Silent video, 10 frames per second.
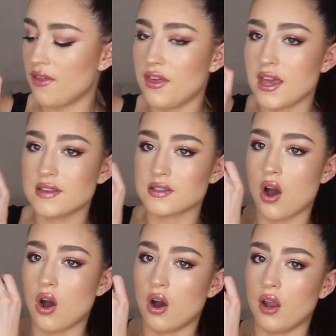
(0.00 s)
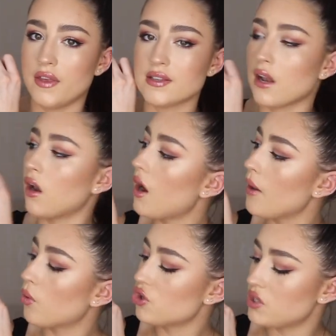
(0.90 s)
These are this
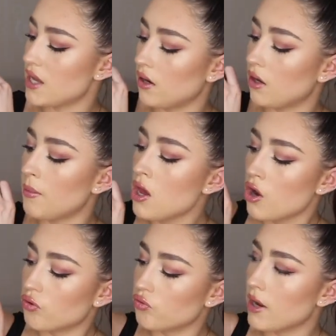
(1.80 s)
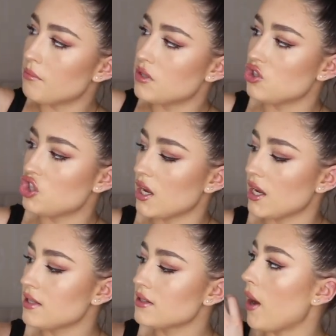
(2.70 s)
light wash denim ripped
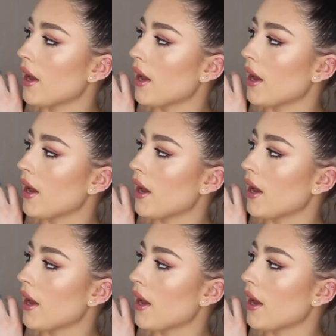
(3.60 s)
jeans.